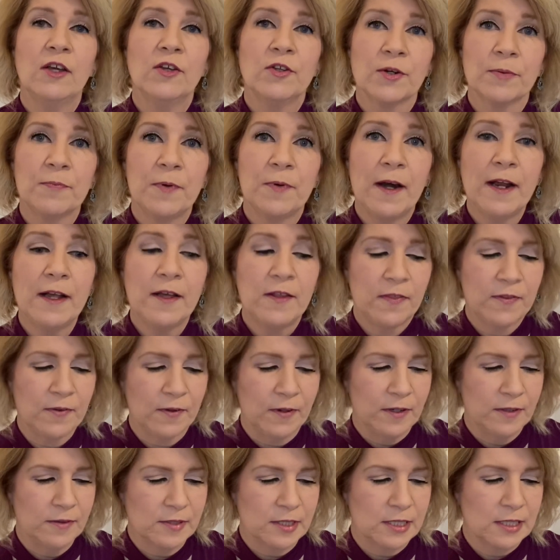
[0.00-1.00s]
your
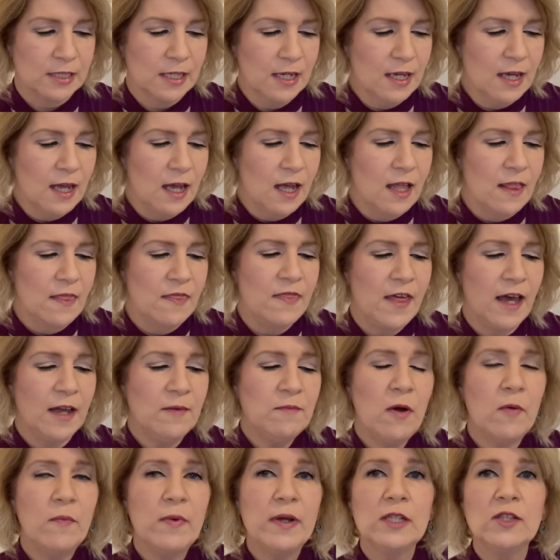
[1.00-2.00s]
breakthroughs.
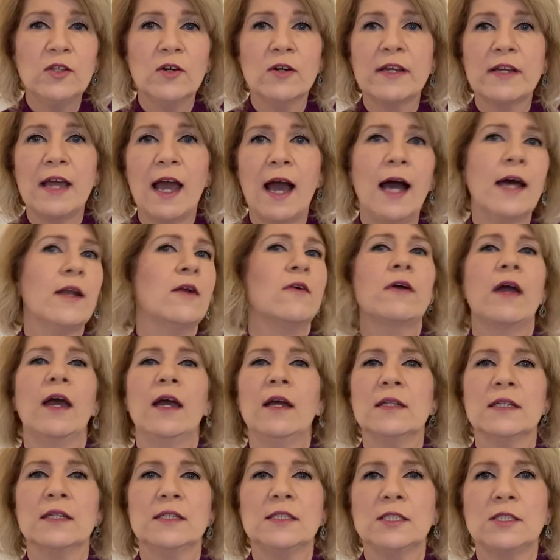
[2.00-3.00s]
Then when we look at,
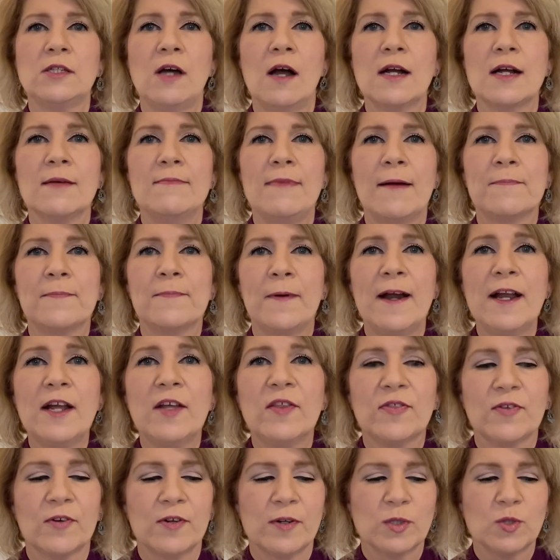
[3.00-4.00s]
okay, let's talk about
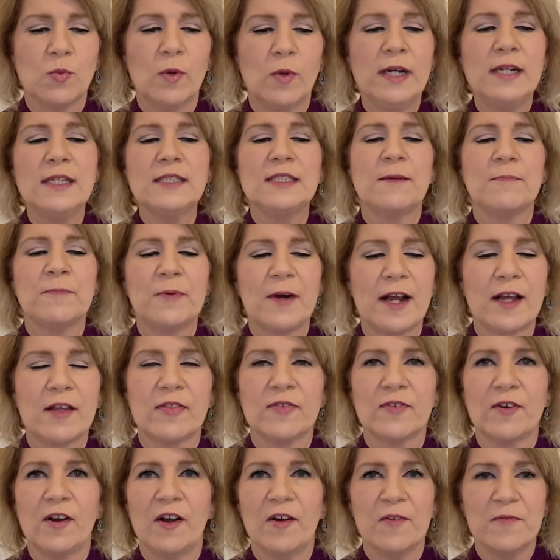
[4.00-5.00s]
breakthroughs. What is a
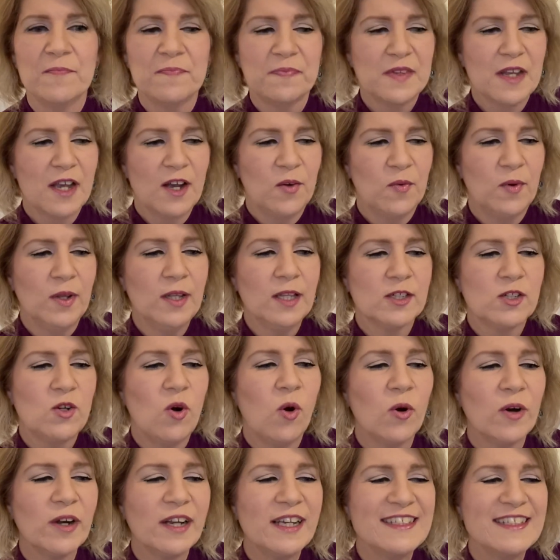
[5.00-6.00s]
breakthrough? Well,
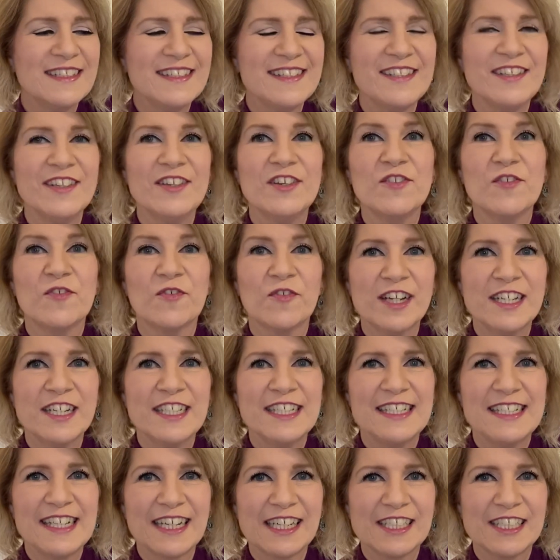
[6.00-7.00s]
according to
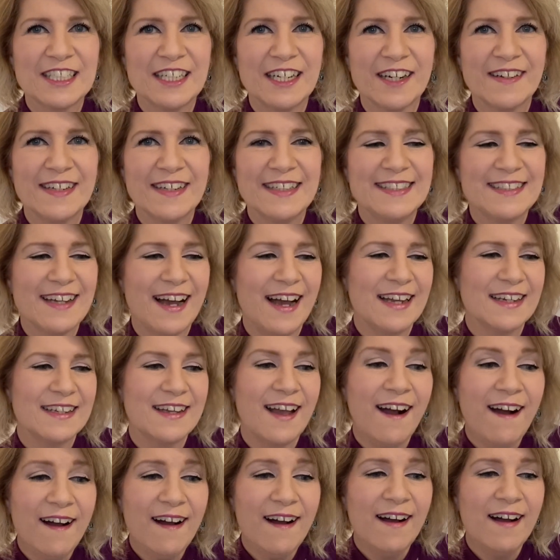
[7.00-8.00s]

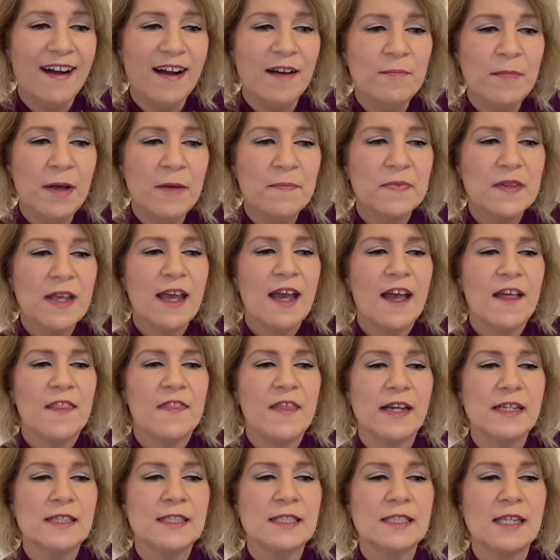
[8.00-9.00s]
freedictionary.com,
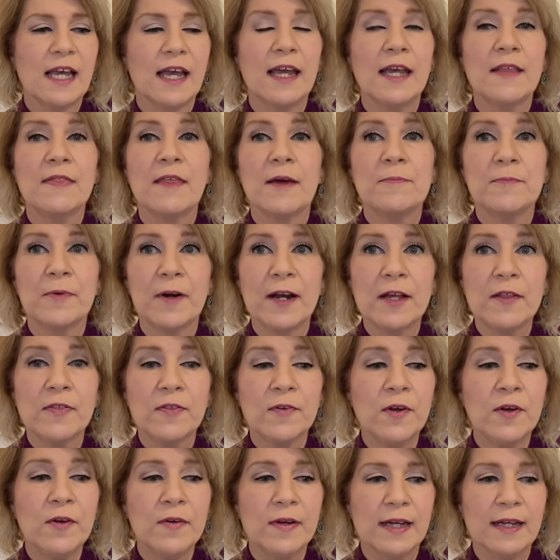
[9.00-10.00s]
they say that
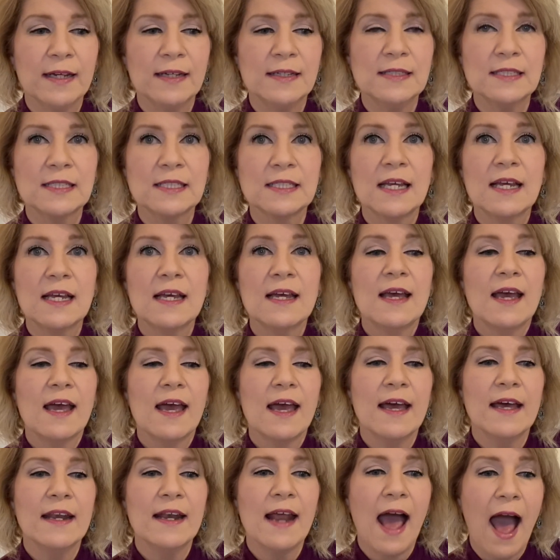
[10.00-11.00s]
breakthrough is
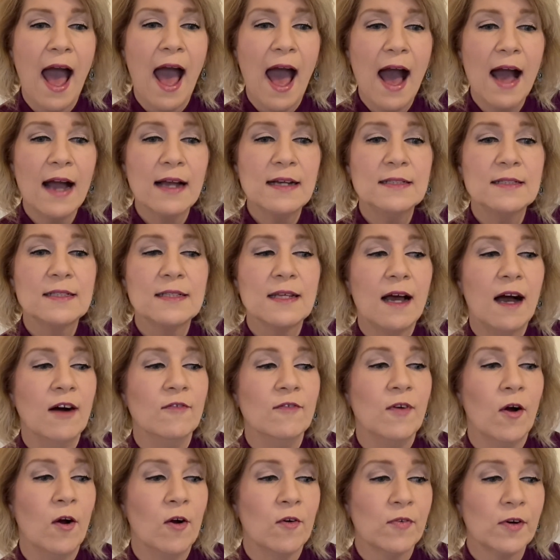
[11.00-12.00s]
an act
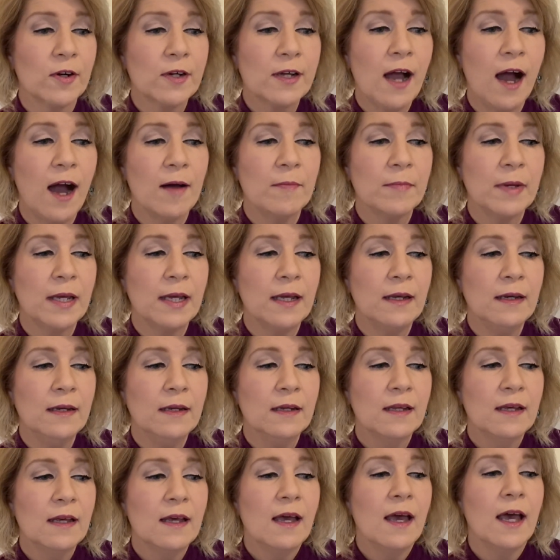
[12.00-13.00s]
of
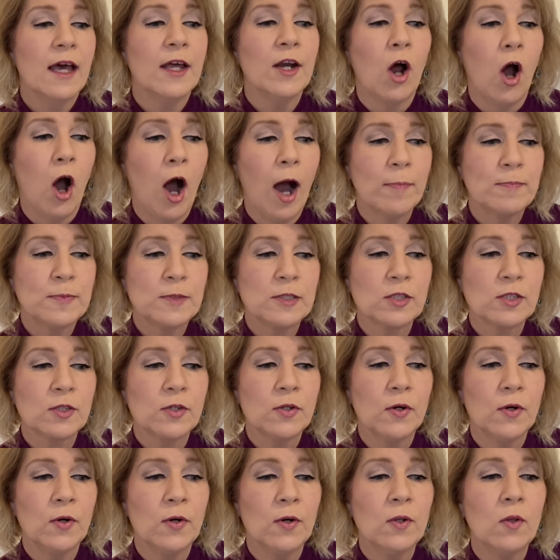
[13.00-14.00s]
overcoming an
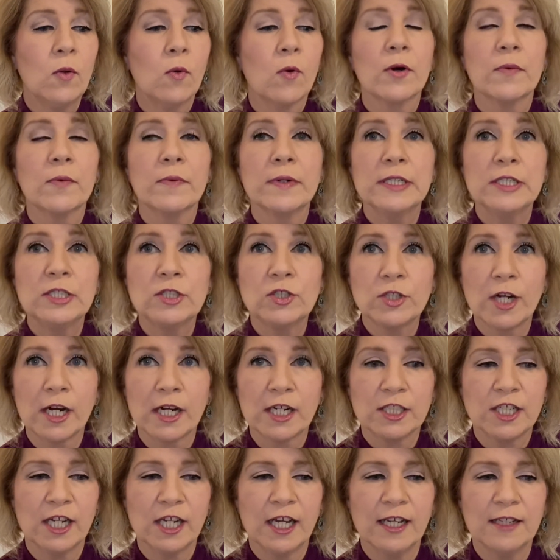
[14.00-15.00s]
obstacle or
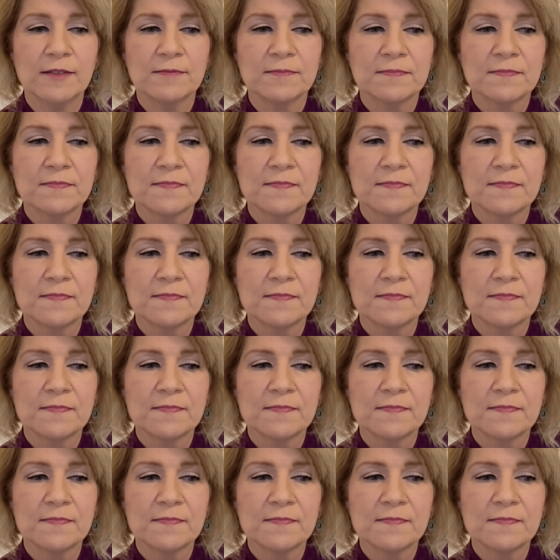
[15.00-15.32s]
restriction.